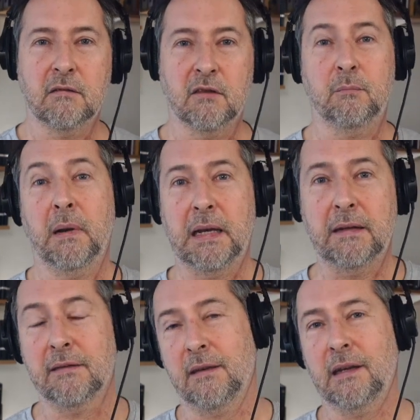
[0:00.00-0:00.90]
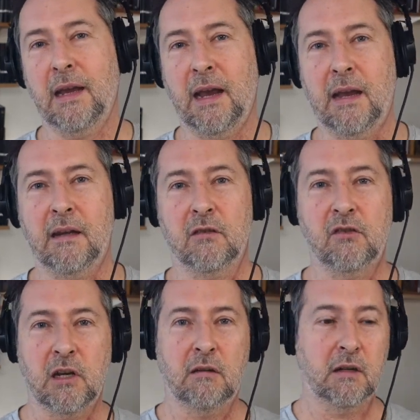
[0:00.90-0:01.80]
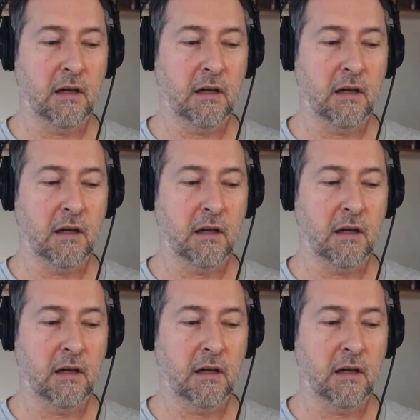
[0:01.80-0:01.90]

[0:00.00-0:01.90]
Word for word: as plain as I can and share it.